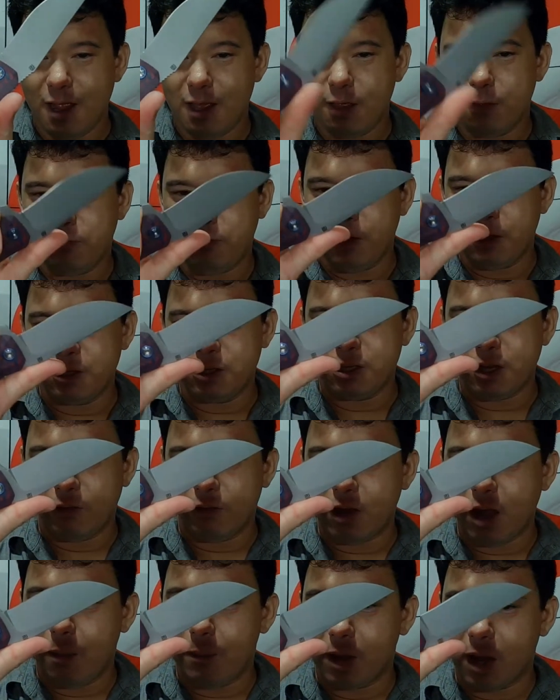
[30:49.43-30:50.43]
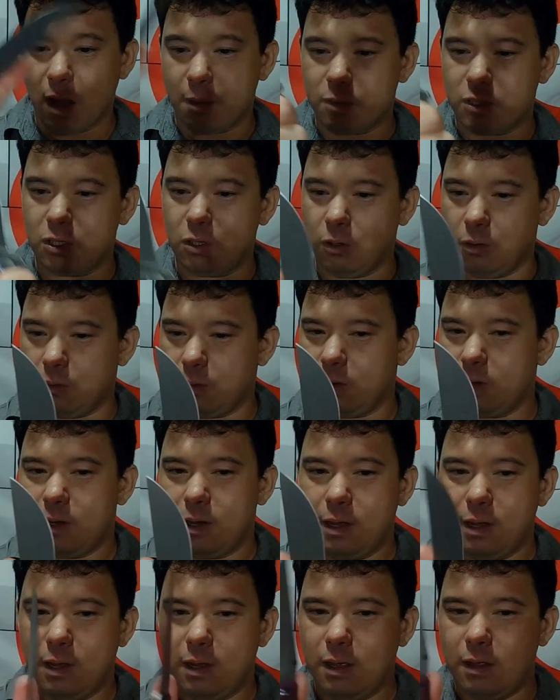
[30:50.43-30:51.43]
the fun stuff coming up soon.
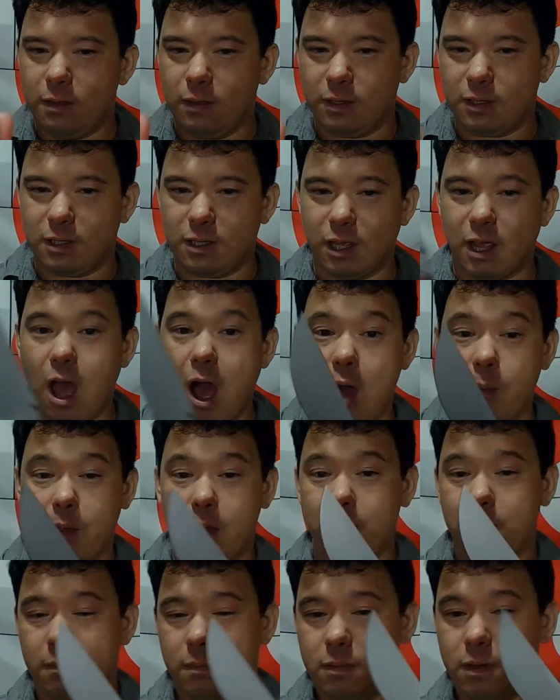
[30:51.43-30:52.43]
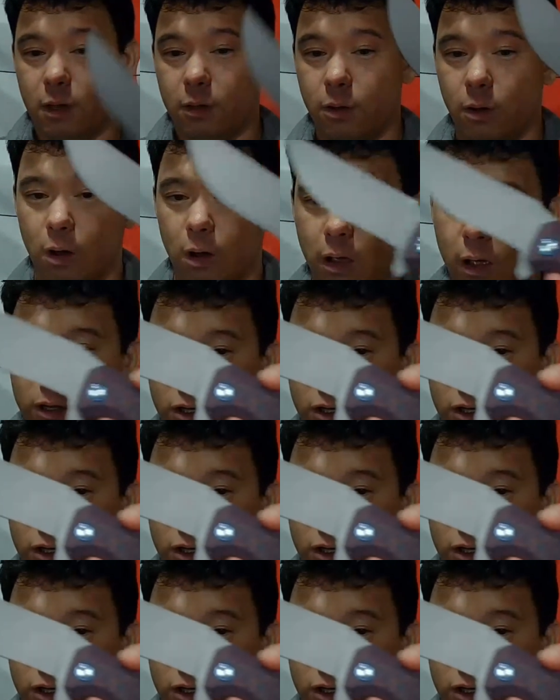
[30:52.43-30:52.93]
This is the Kami, another